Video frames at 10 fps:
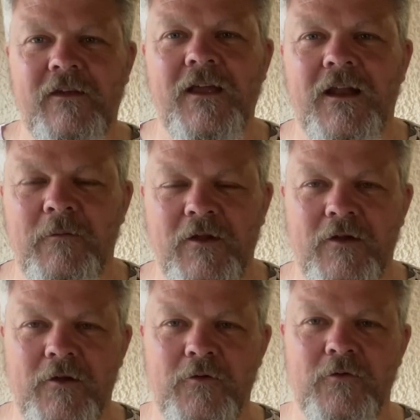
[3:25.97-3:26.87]
get a bit
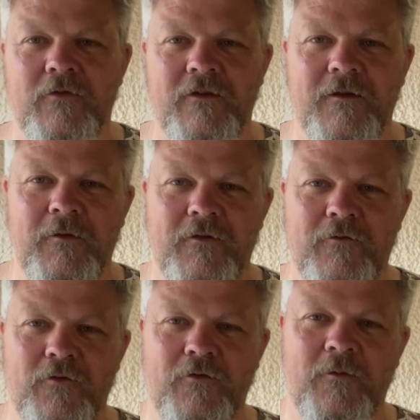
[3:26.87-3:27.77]
lewd and a bit
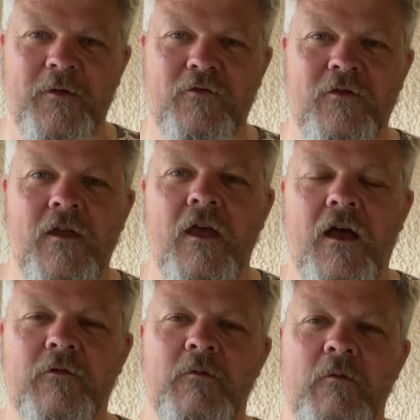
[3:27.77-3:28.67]
rude, a bit,
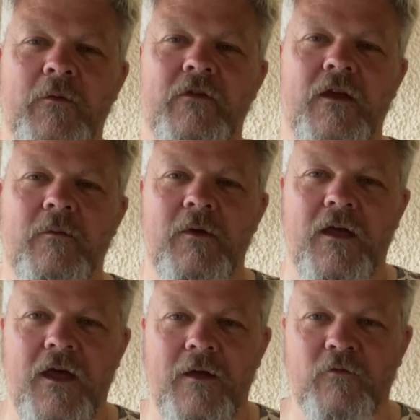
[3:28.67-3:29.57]
as my mum would say, a bit
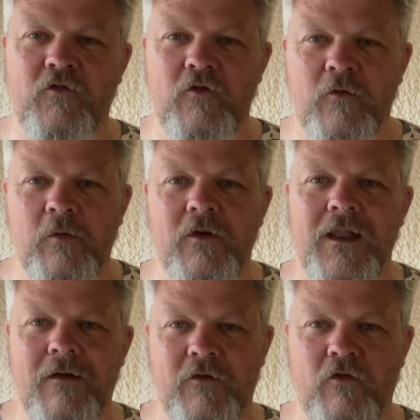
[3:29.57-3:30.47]
schoolboy
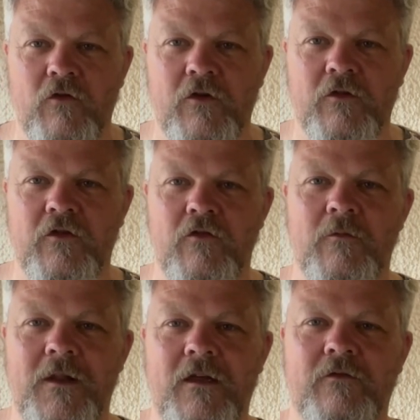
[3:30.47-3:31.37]
lavatorial
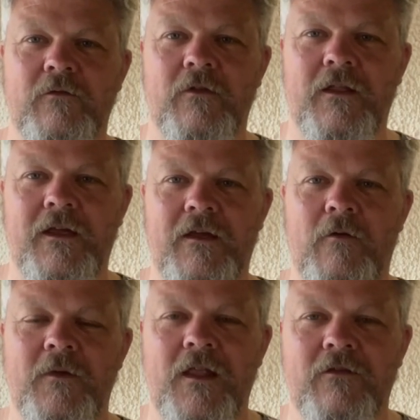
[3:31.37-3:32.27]
humour on
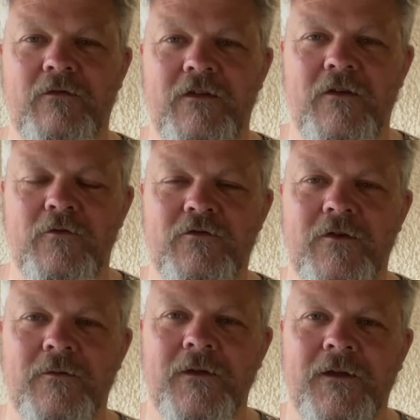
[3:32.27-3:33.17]
my last video.
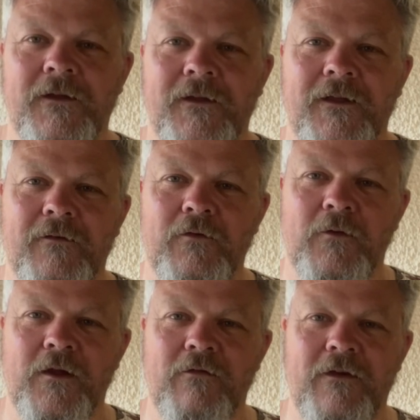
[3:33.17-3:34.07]
So if you
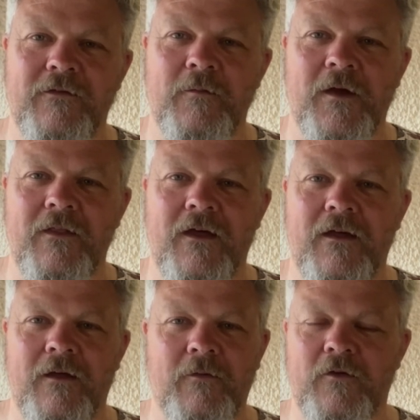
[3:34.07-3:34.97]
were offended by that,
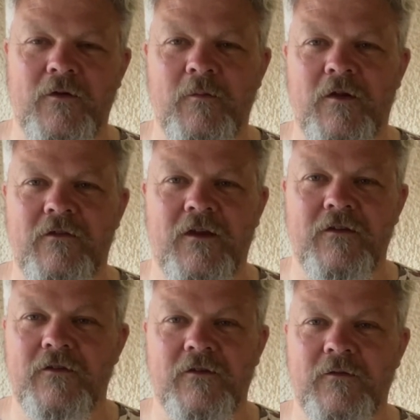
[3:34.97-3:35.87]
I'm not going to apologise,
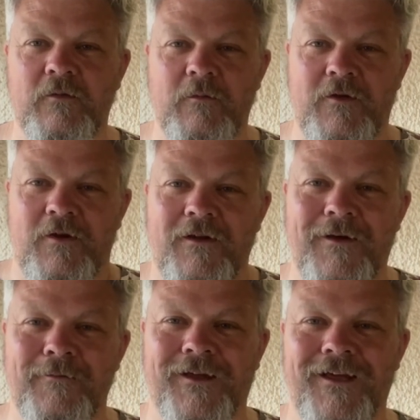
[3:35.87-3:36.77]
because it's probably going to
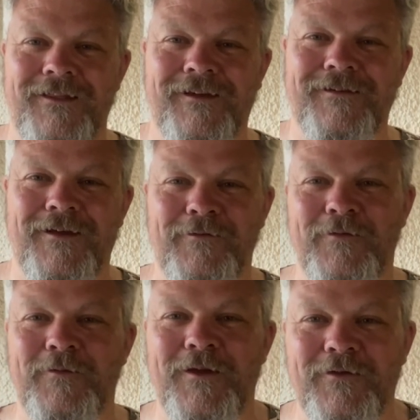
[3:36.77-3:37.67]
happen again next time
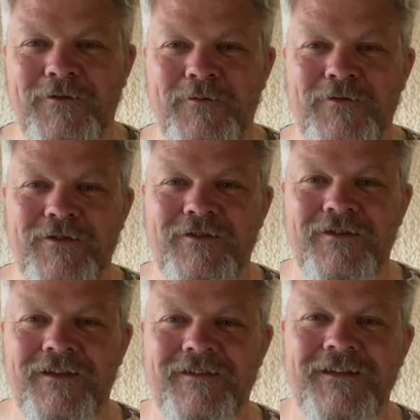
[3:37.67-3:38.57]
somebody else comes in the
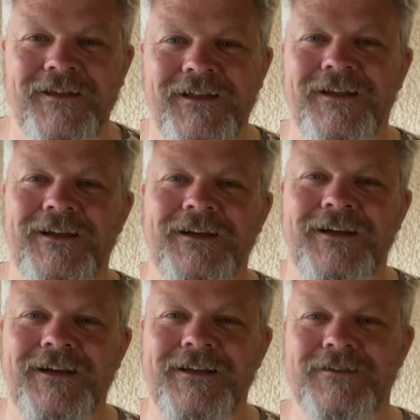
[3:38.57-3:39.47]
shed.
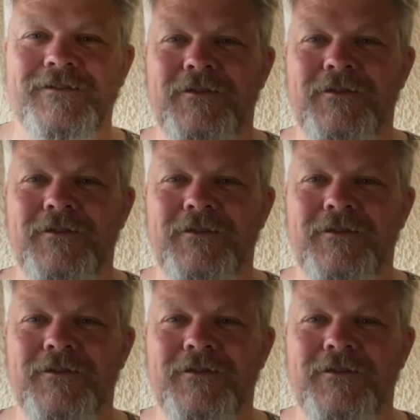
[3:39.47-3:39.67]
So that